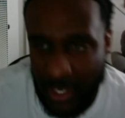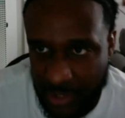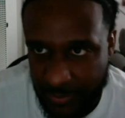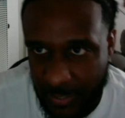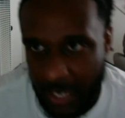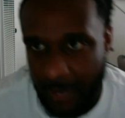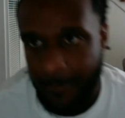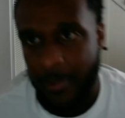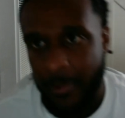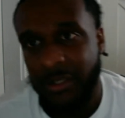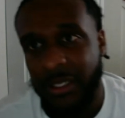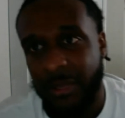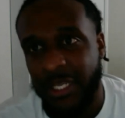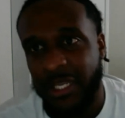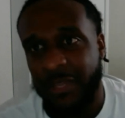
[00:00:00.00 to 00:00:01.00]
man. Let me
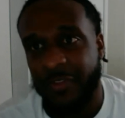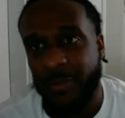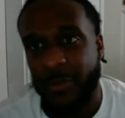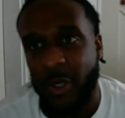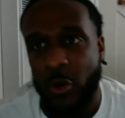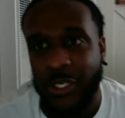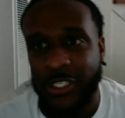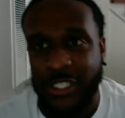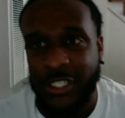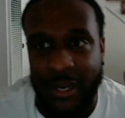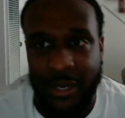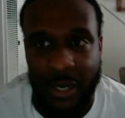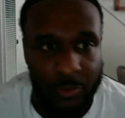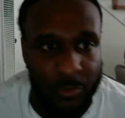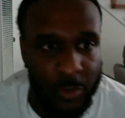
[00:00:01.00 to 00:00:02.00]
give them a quick shout
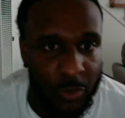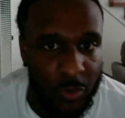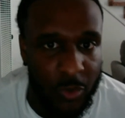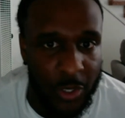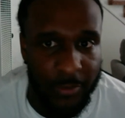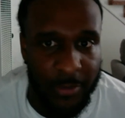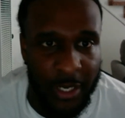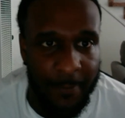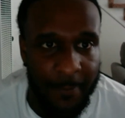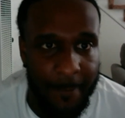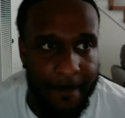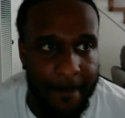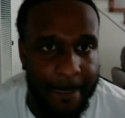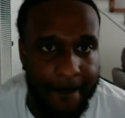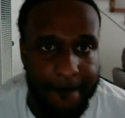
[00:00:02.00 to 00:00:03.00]
out real quick, man.
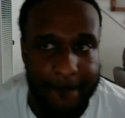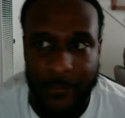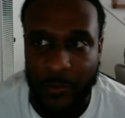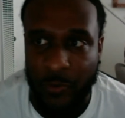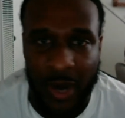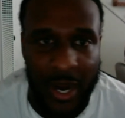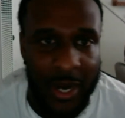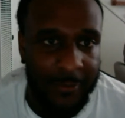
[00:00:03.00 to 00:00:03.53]
Right?